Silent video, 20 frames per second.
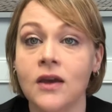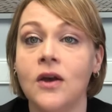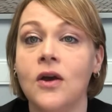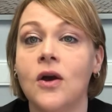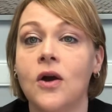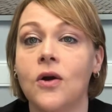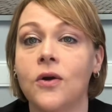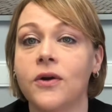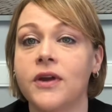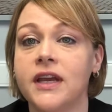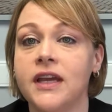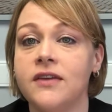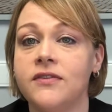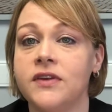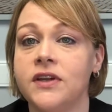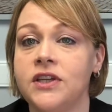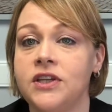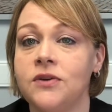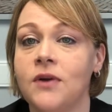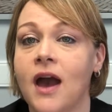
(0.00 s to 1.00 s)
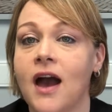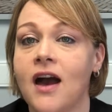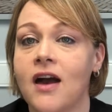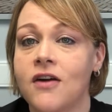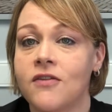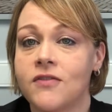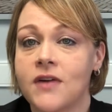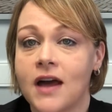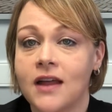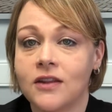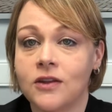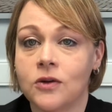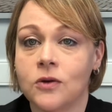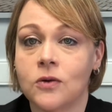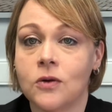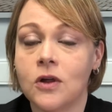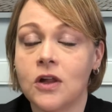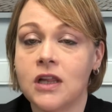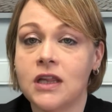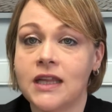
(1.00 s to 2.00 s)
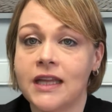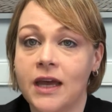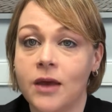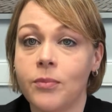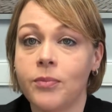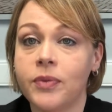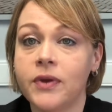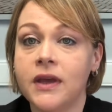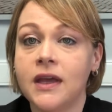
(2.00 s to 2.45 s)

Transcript: or even you have a little clip